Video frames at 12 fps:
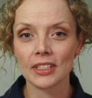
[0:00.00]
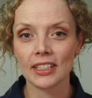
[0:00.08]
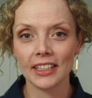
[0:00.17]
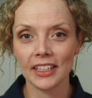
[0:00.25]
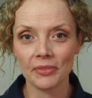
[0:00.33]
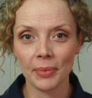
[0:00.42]
to
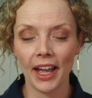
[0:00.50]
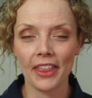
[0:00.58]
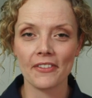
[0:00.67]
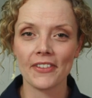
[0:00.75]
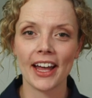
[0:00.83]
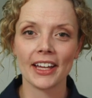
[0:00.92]
live by the
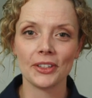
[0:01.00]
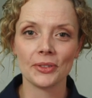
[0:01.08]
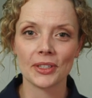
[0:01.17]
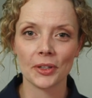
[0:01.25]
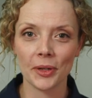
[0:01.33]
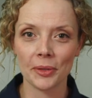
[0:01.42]

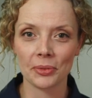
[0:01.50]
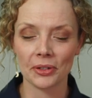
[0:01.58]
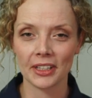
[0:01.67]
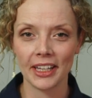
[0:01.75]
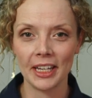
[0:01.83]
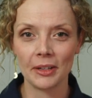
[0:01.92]
values that we
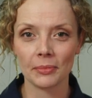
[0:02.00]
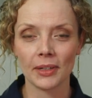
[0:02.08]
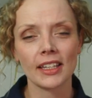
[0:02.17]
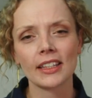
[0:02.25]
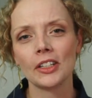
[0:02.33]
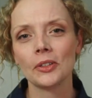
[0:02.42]
proclaim,
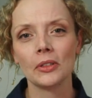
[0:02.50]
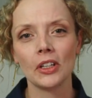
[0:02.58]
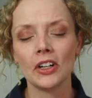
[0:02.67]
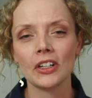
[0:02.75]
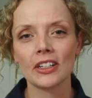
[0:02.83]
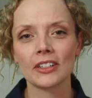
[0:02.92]
and that they no
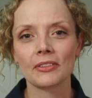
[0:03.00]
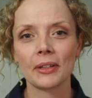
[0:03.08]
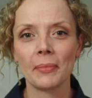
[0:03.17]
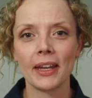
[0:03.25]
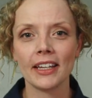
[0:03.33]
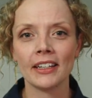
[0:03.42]
longer
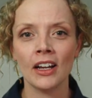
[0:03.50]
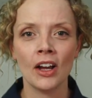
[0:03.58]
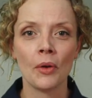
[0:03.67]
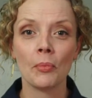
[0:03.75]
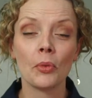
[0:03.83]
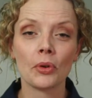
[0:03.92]
remain
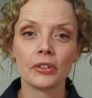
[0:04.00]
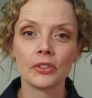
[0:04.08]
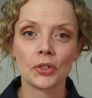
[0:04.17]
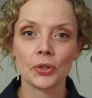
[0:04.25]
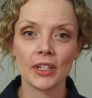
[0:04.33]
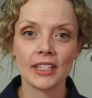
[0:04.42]
moral
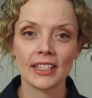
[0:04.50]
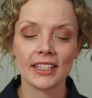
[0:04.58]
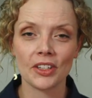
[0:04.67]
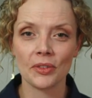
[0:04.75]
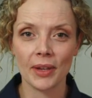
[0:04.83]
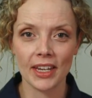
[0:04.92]
choices
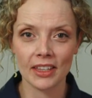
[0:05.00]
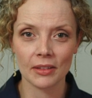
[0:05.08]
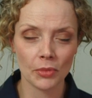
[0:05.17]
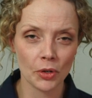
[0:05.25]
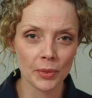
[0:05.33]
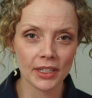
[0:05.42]
that you make in the
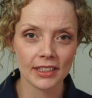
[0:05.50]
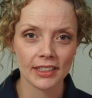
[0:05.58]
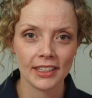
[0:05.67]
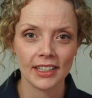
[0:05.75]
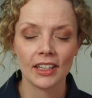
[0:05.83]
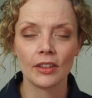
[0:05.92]
moment.
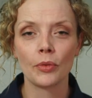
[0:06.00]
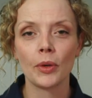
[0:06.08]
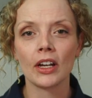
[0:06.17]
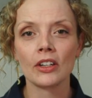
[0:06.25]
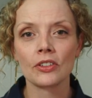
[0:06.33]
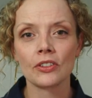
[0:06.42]
That we
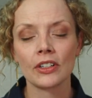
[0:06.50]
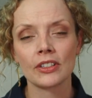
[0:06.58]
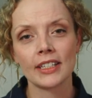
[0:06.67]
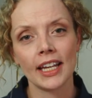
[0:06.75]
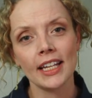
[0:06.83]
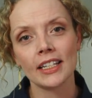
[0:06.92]

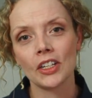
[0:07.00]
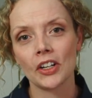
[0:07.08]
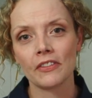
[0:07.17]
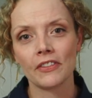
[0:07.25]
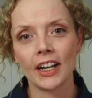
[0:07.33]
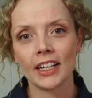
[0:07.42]
understand
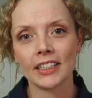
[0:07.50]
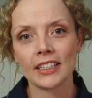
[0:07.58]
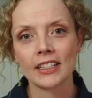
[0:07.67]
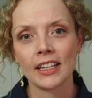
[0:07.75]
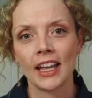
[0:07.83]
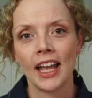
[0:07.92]

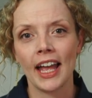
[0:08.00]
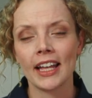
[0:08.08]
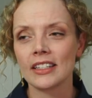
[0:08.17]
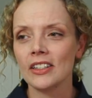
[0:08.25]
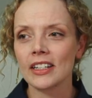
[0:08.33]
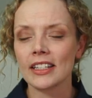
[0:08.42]
nonviolence
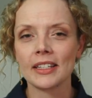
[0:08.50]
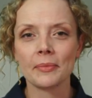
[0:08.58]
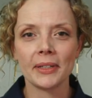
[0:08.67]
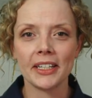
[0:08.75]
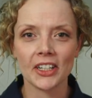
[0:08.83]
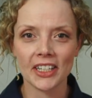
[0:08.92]
as not
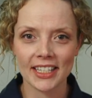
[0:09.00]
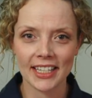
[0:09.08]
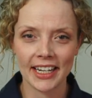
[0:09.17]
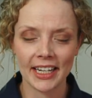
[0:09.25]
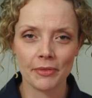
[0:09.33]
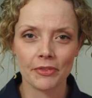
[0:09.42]
simply not
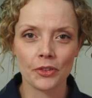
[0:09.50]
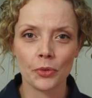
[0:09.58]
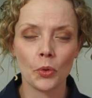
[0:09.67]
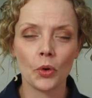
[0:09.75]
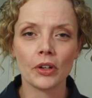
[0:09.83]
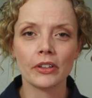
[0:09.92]
signing up for
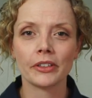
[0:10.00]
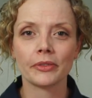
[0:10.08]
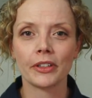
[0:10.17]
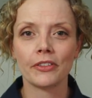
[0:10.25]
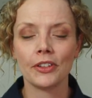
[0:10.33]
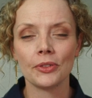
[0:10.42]
war or
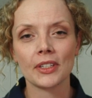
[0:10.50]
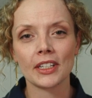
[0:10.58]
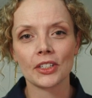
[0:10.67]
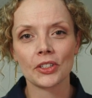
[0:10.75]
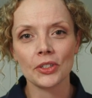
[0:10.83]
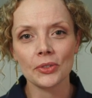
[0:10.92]
refusing
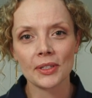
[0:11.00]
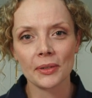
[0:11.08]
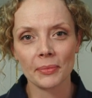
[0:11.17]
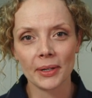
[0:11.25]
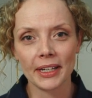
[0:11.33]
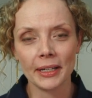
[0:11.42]
to shoot
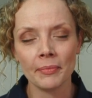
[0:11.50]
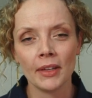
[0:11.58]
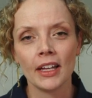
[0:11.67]
somebody,